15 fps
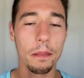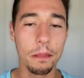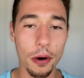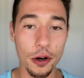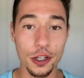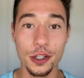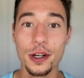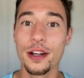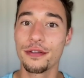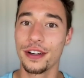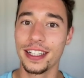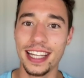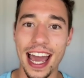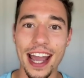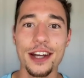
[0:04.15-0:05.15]
push
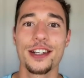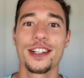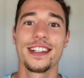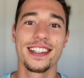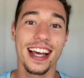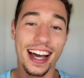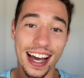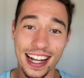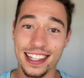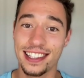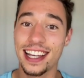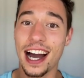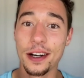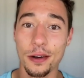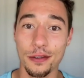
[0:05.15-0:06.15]
notifications
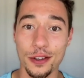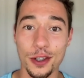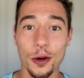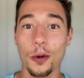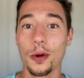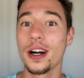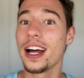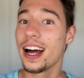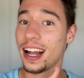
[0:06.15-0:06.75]
inside of your